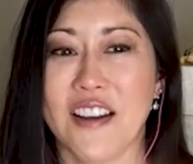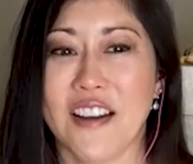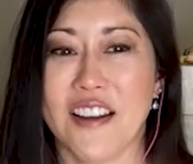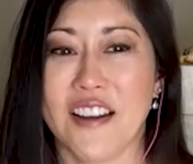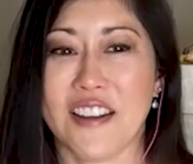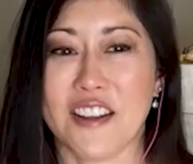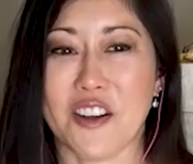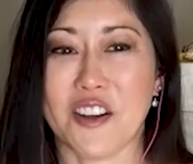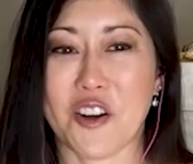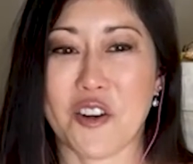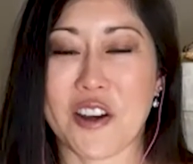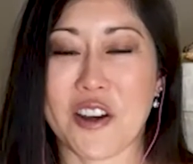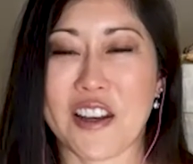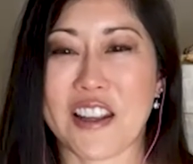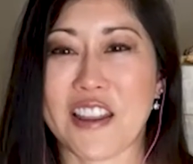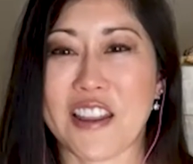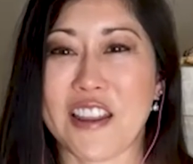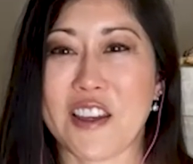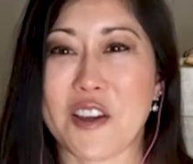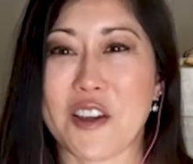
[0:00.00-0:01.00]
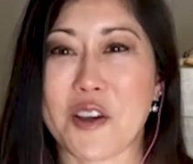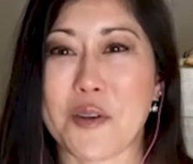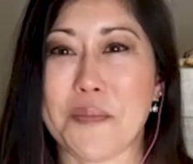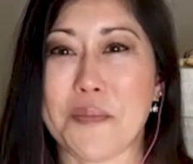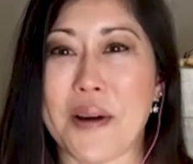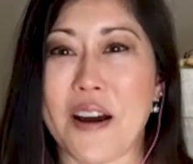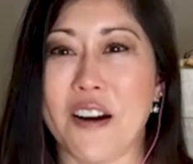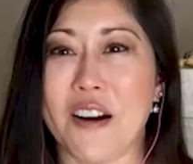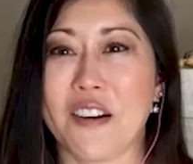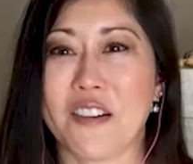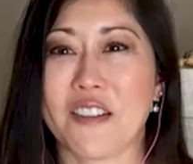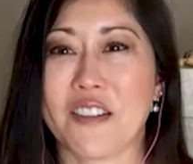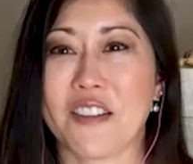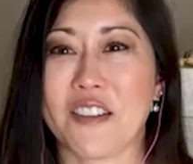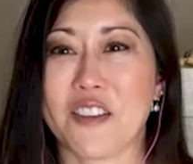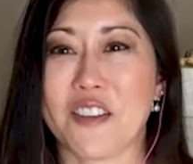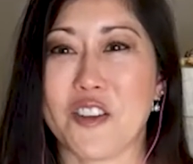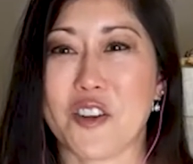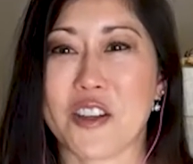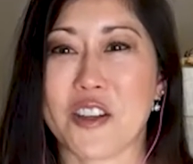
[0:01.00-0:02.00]
anything about,
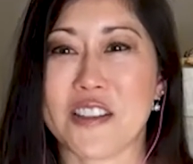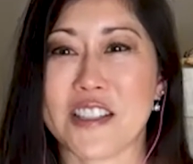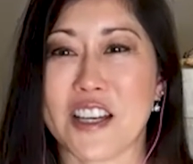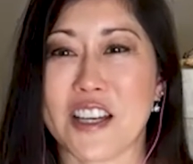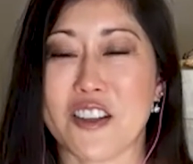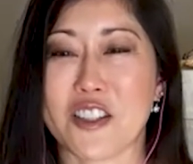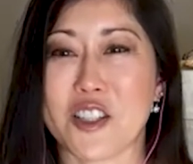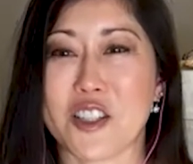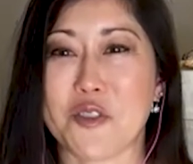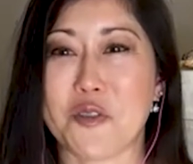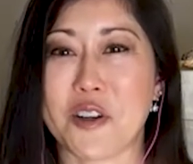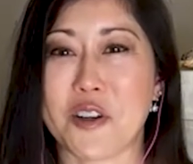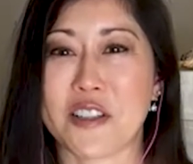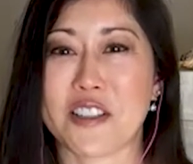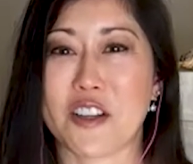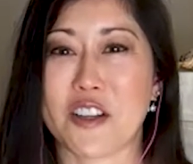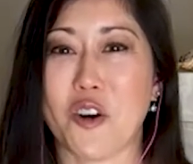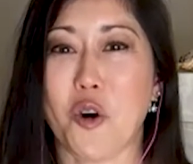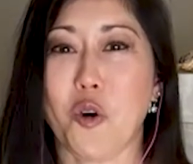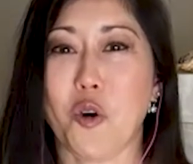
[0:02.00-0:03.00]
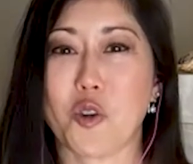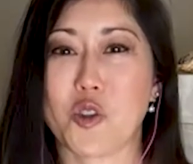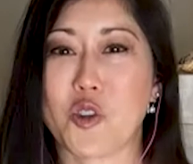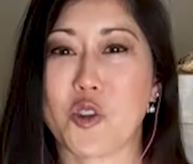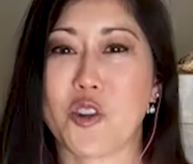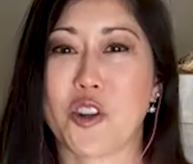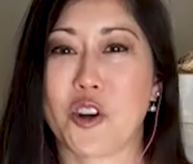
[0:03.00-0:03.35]
you could tell someone to hold